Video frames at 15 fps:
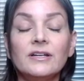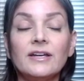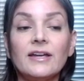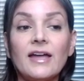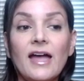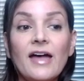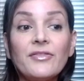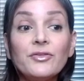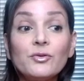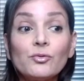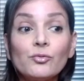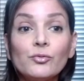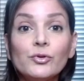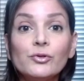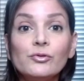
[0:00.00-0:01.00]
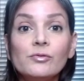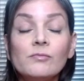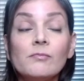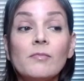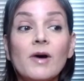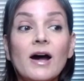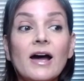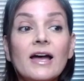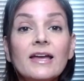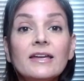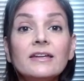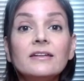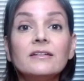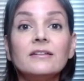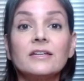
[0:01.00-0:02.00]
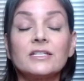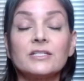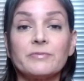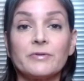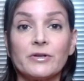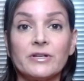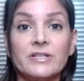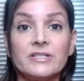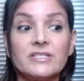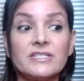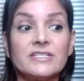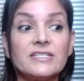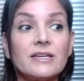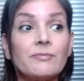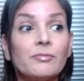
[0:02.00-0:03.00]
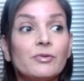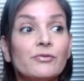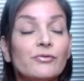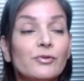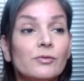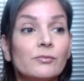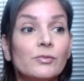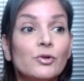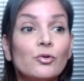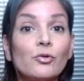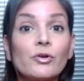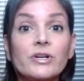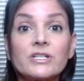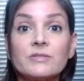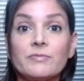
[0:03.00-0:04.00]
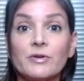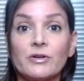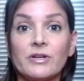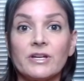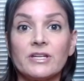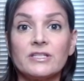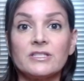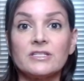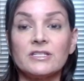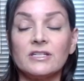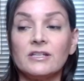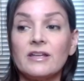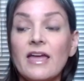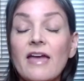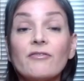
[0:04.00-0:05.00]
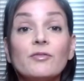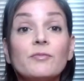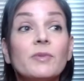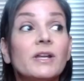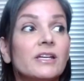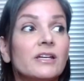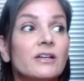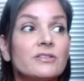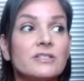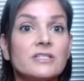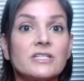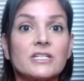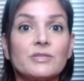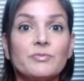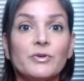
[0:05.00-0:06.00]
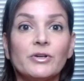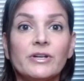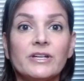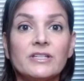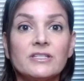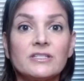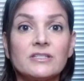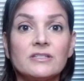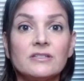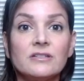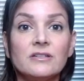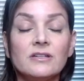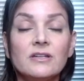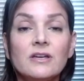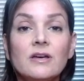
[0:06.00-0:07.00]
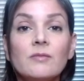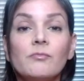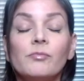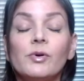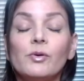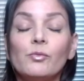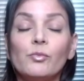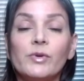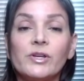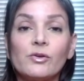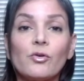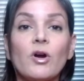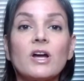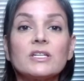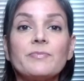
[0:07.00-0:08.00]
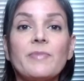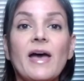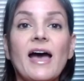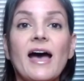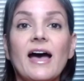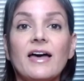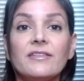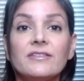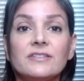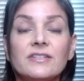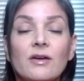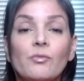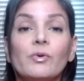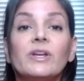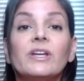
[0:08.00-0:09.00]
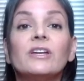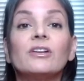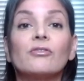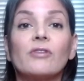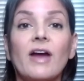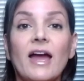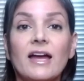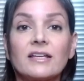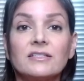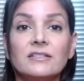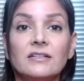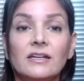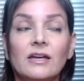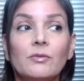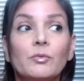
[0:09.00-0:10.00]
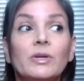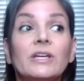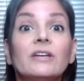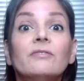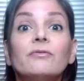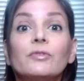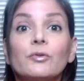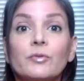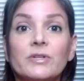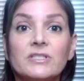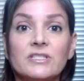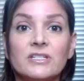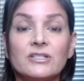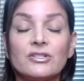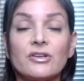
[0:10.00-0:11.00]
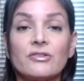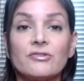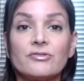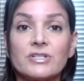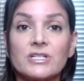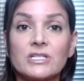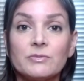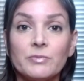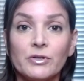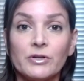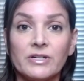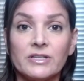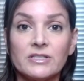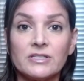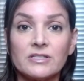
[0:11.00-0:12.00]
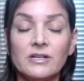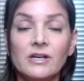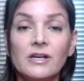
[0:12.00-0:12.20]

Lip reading: At the root, my experience is separate from your experience and everybody else's experience, but we cross paths and we interact and we influence each other's experience.